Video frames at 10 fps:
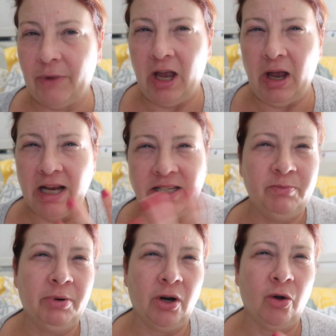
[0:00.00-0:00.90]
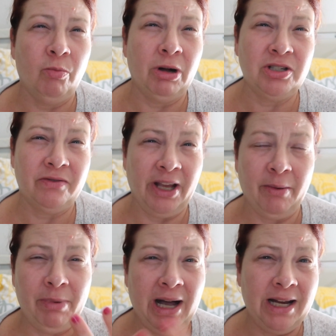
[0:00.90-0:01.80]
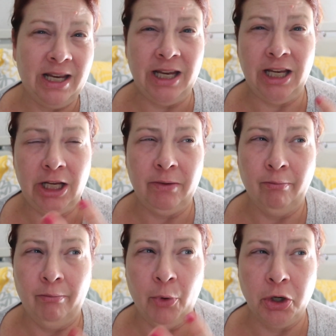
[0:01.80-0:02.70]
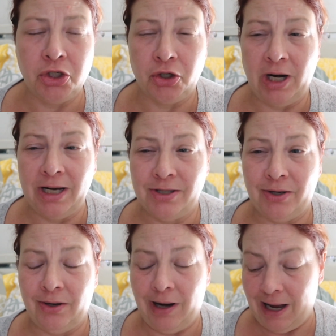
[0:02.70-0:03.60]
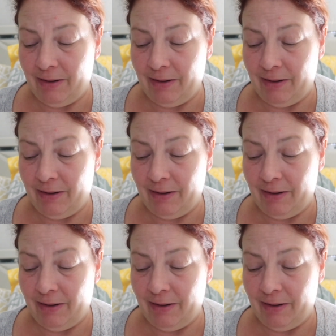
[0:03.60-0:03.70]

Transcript: I, I, did put a whole bunch of like body moisturizer